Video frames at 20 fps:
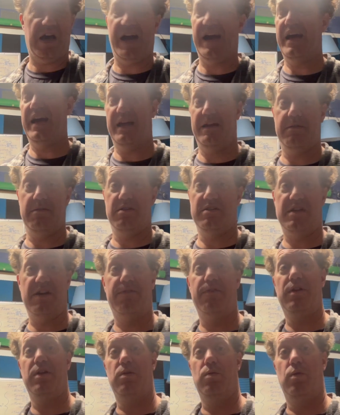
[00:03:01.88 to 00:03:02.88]
I
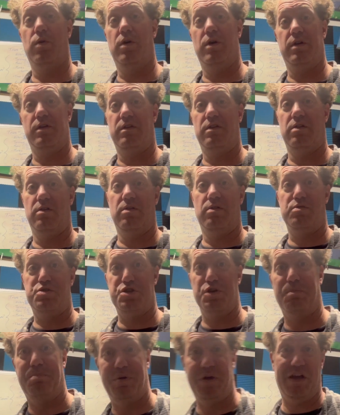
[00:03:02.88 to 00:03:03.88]
definitely want to
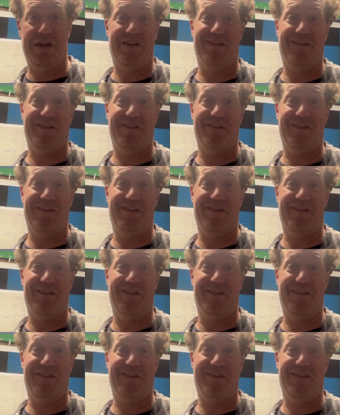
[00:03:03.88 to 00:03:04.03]
jump in